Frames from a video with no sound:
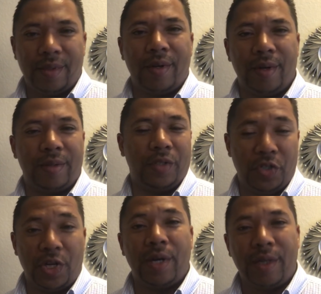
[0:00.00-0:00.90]
they're
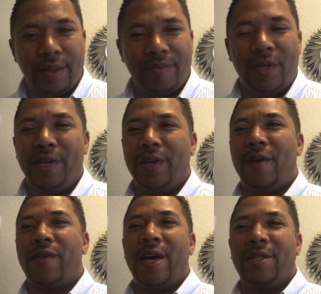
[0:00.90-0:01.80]
junk.
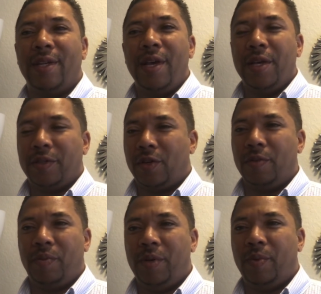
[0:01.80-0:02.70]
I've had
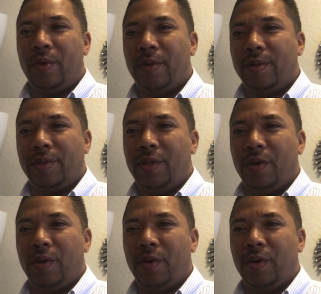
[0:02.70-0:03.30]
certain people,